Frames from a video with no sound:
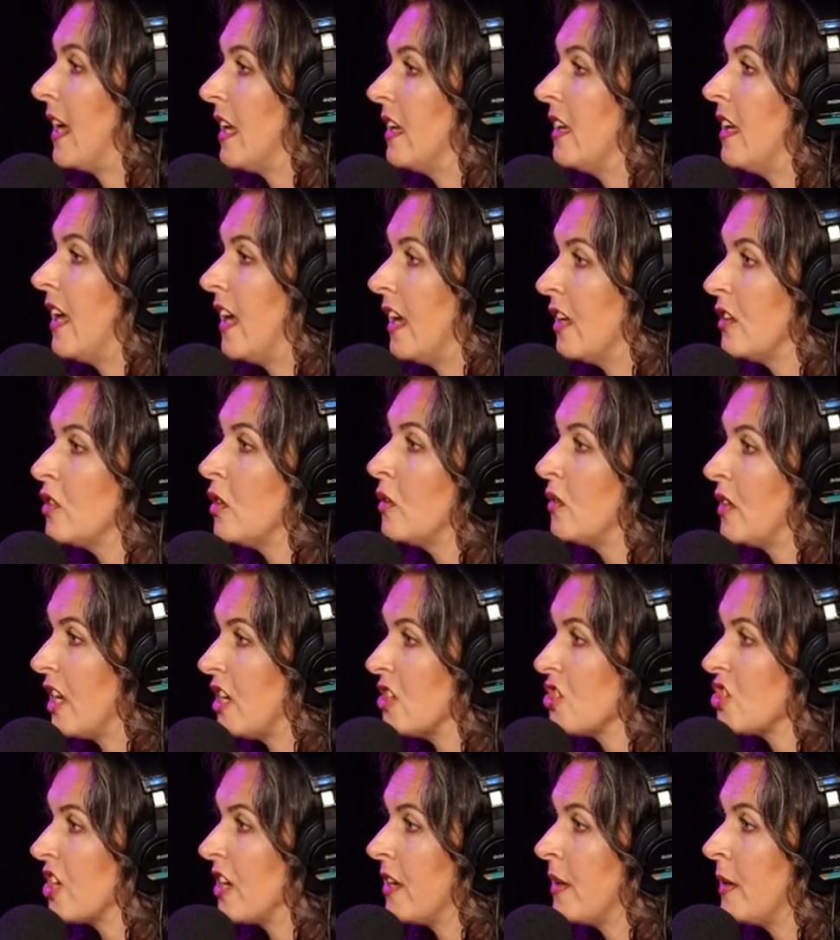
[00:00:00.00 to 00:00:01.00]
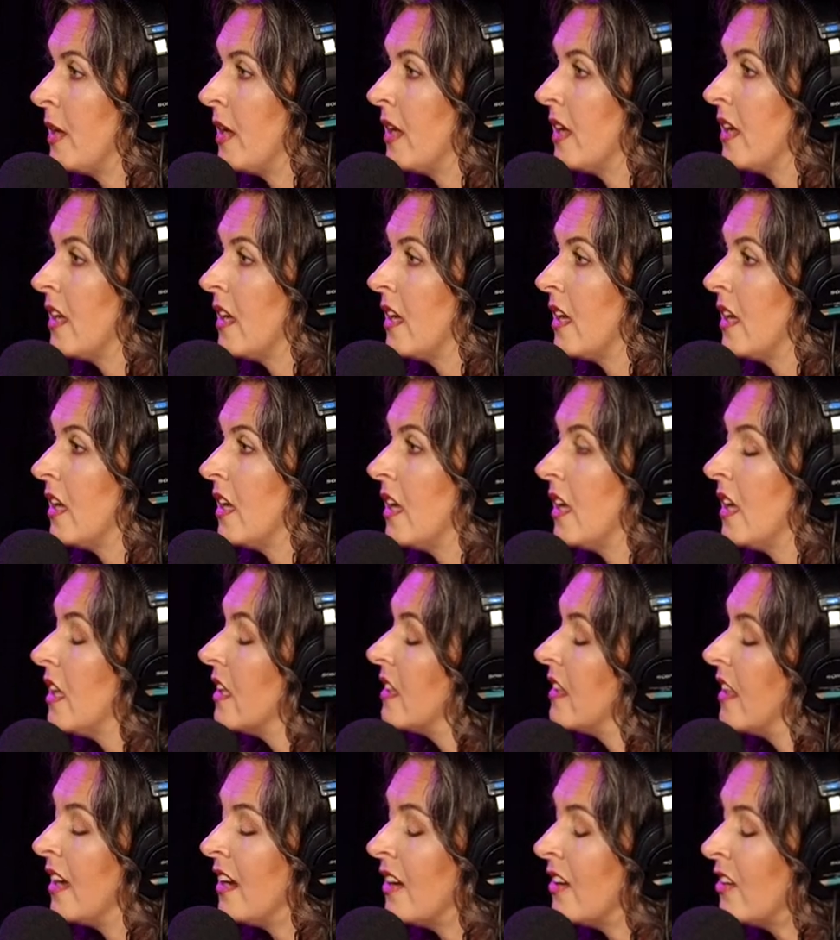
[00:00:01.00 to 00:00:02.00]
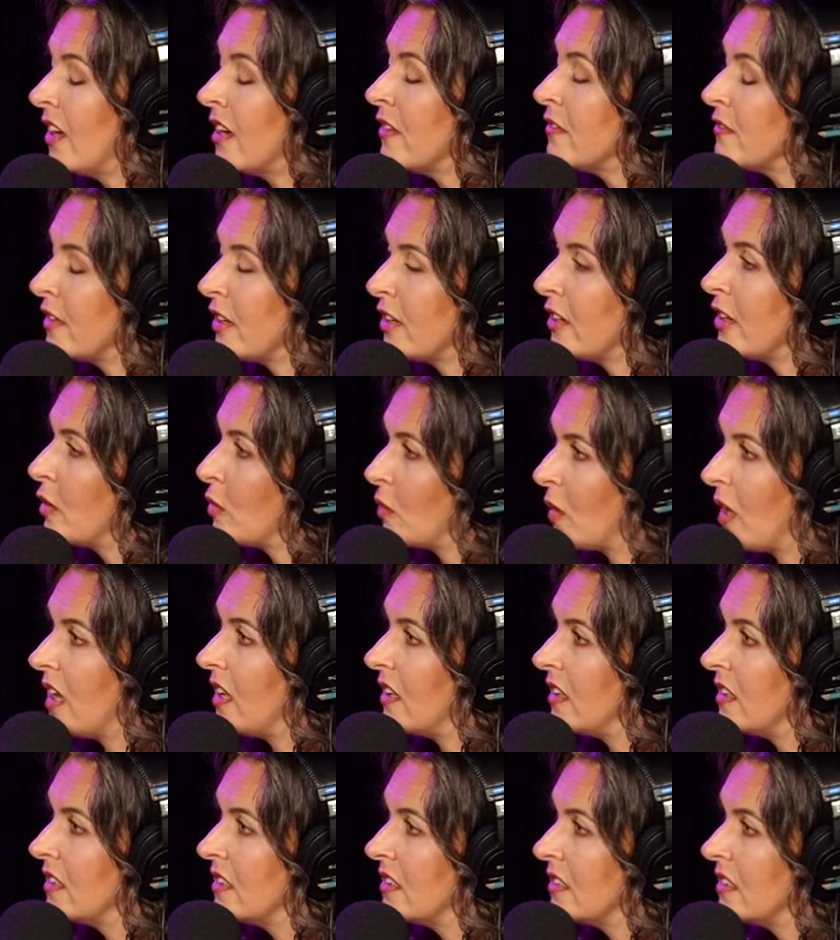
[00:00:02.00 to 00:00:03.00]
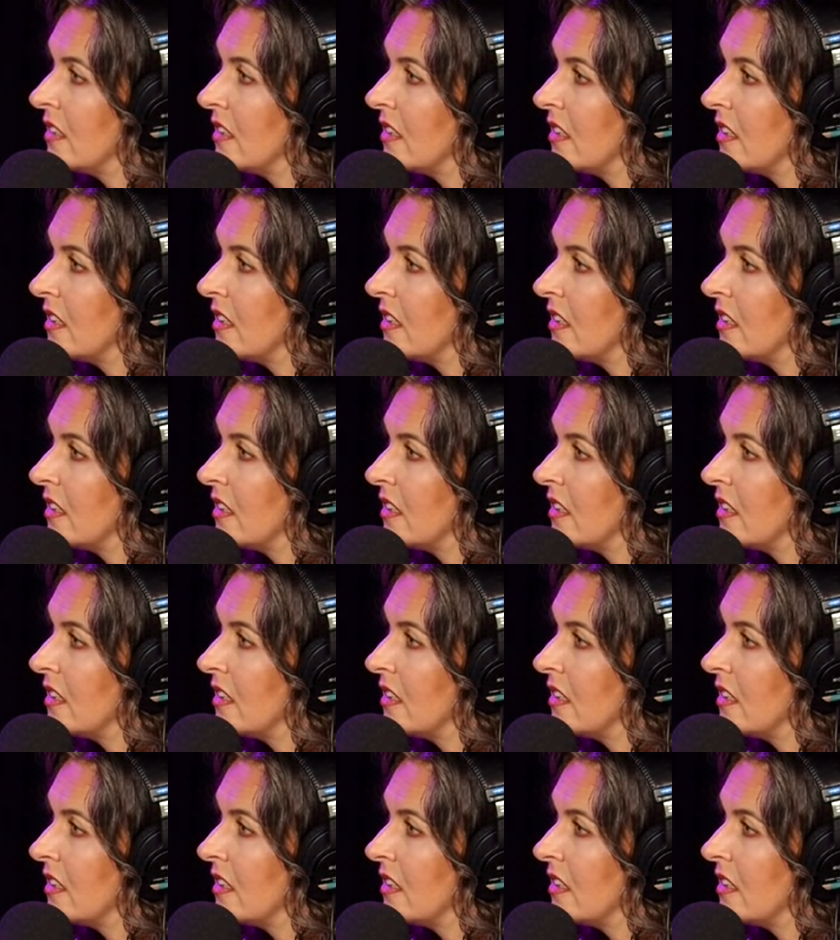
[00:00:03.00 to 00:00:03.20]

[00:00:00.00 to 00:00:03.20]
and egg donation, they are not faring well.